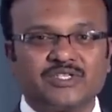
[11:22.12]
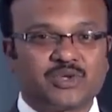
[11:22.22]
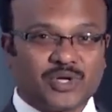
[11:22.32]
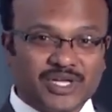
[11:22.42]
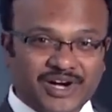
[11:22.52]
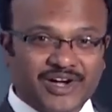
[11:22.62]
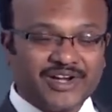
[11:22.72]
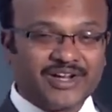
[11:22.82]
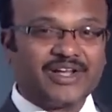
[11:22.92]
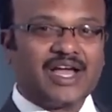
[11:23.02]
So here,
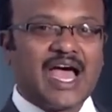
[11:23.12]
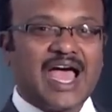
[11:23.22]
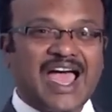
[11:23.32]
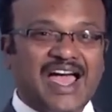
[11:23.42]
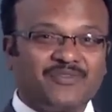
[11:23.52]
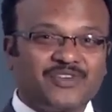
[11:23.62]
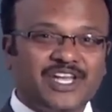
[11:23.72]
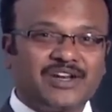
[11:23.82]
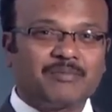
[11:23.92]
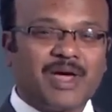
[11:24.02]

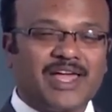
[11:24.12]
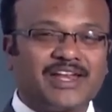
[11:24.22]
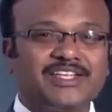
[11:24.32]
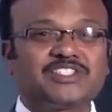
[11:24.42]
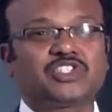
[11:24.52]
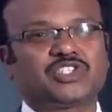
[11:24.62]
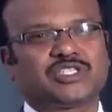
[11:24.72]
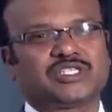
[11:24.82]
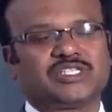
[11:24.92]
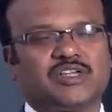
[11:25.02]
after marriage,
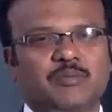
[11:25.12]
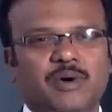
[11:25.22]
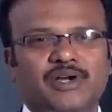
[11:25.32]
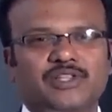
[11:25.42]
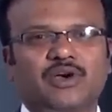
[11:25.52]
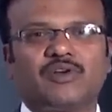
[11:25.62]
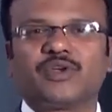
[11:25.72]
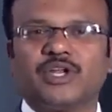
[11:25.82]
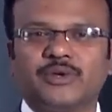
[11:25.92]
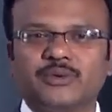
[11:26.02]
the birth of
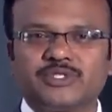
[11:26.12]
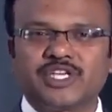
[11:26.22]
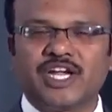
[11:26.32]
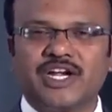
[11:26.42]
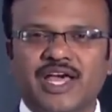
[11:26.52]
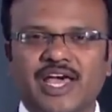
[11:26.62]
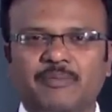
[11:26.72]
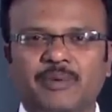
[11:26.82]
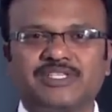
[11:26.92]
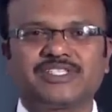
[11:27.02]
a new child
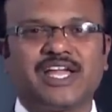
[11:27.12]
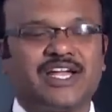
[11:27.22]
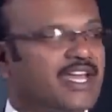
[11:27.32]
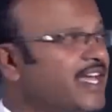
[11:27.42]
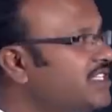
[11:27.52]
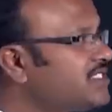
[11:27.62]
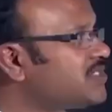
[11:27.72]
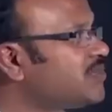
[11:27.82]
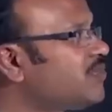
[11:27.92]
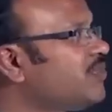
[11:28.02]
happens, and
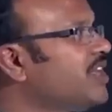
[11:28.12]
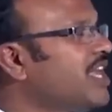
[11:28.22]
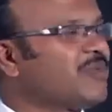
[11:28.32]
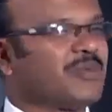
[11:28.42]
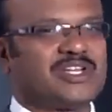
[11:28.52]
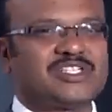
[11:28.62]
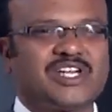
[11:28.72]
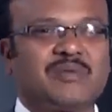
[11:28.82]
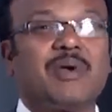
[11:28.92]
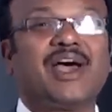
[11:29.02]
hence we have
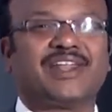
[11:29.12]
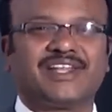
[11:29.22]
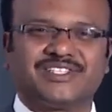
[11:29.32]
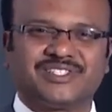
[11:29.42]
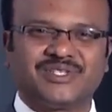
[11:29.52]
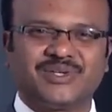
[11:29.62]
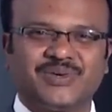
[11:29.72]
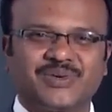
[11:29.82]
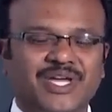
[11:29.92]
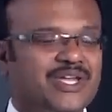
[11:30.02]
mentioned marriage.
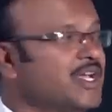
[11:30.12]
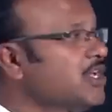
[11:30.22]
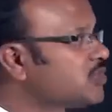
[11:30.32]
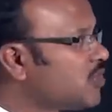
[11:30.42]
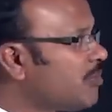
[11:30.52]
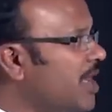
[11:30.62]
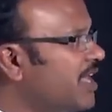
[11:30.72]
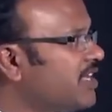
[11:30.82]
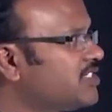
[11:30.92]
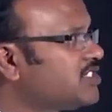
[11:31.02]
Okay. So
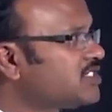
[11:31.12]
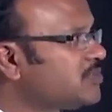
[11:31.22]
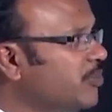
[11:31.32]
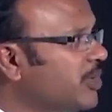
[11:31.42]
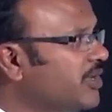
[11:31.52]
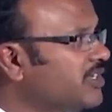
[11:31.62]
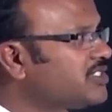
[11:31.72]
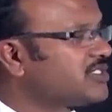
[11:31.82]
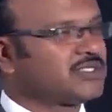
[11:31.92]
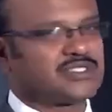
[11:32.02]
marriages,
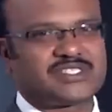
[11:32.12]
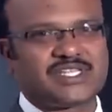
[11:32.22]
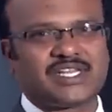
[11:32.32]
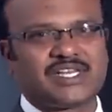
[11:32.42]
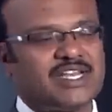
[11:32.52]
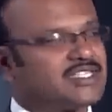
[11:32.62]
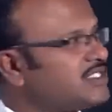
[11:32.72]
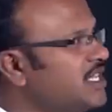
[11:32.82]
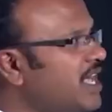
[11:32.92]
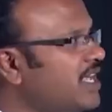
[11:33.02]
births,
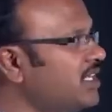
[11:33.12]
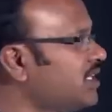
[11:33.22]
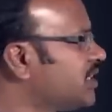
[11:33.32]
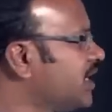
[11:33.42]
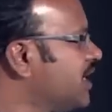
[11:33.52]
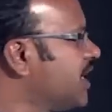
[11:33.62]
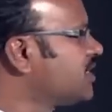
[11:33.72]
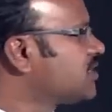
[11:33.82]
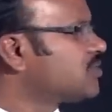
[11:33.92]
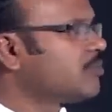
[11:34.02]
sickness and the
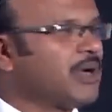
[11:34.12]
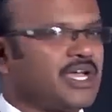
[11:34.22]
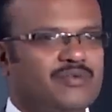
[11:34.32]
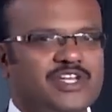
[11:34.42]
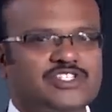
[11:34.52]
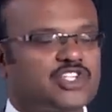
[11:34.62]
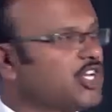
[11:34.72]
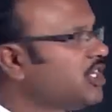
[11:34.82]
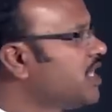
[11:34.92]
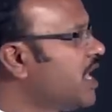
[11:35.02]
deaths, by which
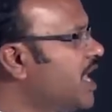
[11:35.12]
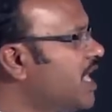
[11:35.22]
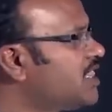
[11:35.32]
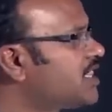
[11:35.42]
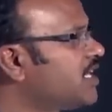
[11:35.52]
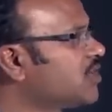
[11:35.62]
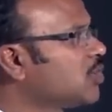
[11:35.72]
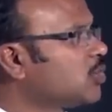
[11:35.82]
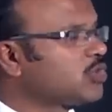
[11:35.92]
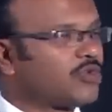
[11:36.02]
the health and
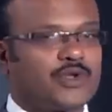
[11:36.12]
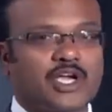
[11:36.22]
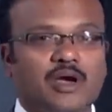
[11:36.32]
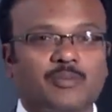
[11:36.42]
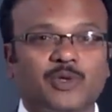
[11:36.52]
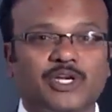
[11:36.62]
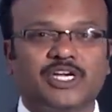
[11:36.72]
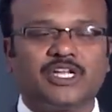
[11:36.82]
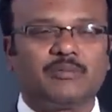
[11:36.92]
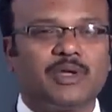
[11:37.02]
growth of a
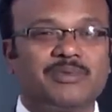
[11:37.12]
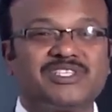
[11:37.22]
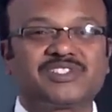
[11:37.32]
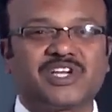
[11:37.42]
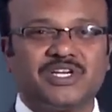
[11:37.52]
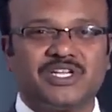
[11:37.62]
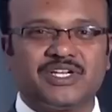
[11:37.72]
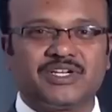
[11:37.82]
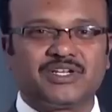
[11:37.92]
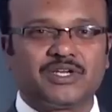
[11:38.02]
community may be studied.